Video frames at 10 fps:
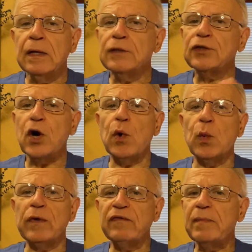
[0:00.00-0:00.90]
So
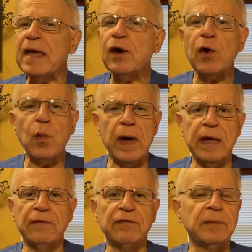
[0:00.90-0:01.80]
we've made our
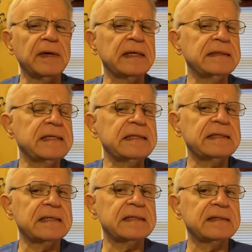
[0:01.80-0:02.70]
way from nineteen
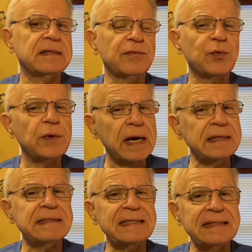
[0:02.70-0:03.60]
sixty through
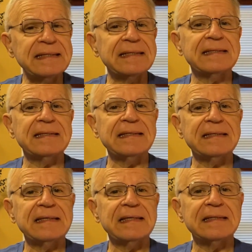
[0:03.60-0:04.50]
nineteen
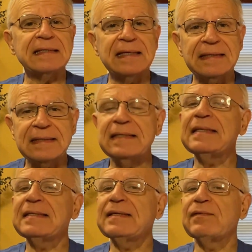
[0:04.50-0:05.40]
sixty-six in
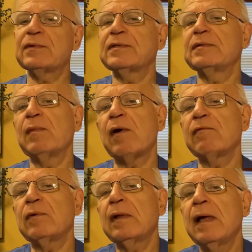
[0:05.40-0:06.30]
D C versus
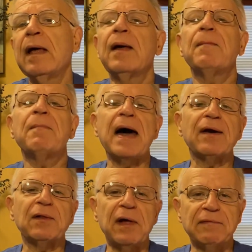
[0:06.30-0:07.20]
Marvel
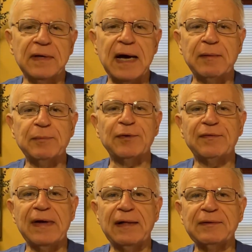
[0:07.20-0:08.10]
Battle of the Comic Book
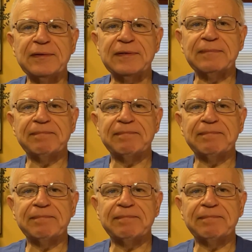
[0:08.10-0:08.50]
Values.